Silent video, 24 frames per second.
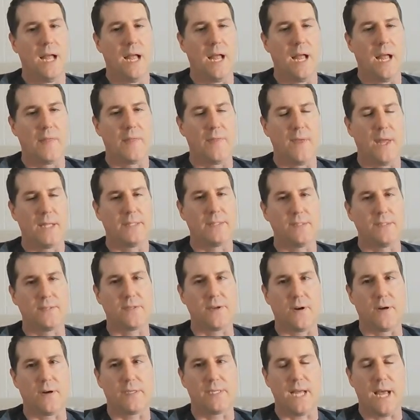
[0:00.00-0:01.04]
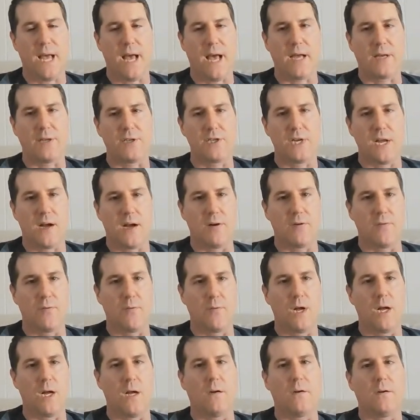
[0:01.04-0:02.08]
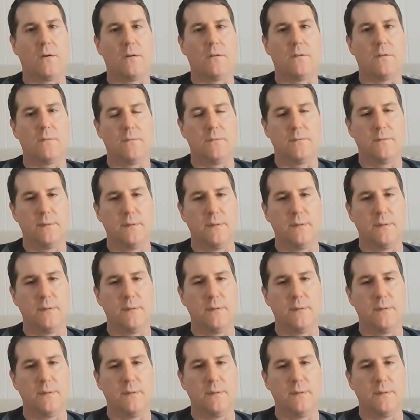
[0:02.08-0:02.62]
and then start to hash out, well,